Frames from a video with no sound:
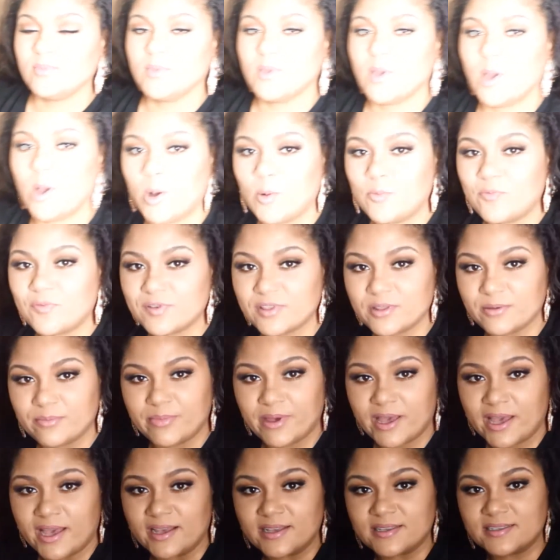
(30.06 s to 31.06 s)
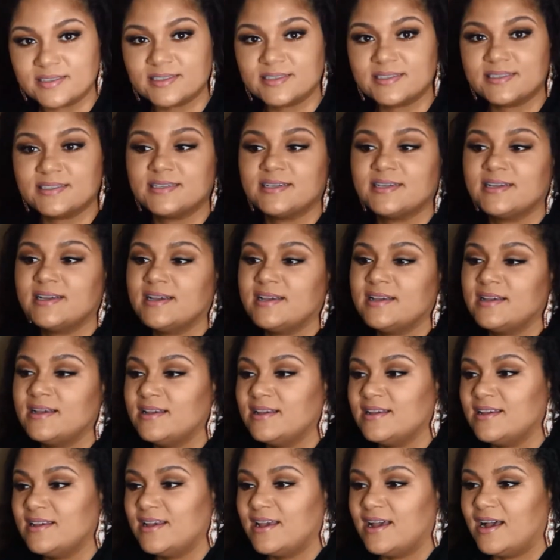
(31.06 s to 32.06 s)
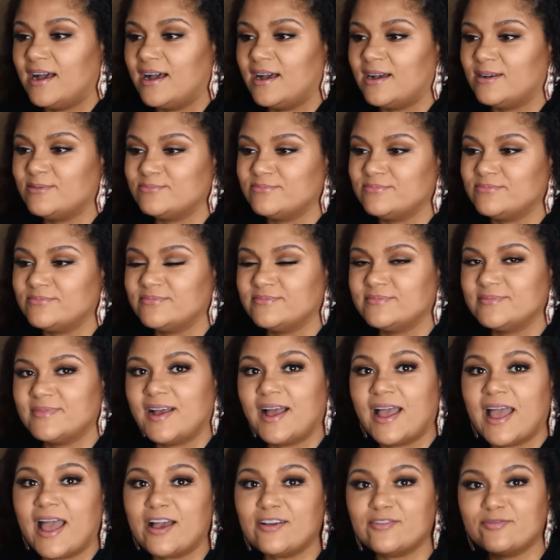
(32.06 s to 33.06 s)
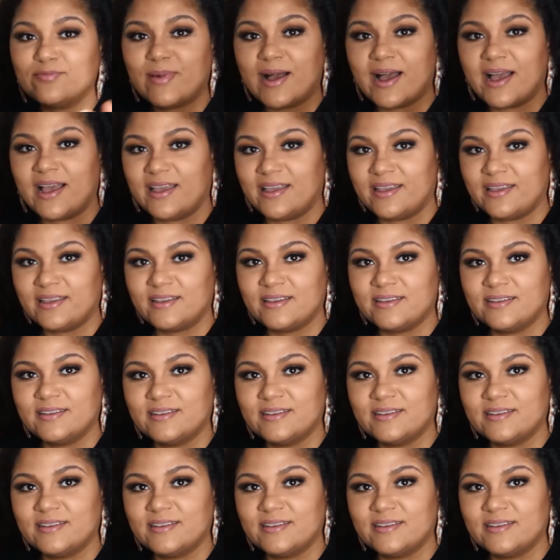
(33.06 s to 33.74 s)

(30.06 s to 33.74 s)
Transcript: hope for the best. I have my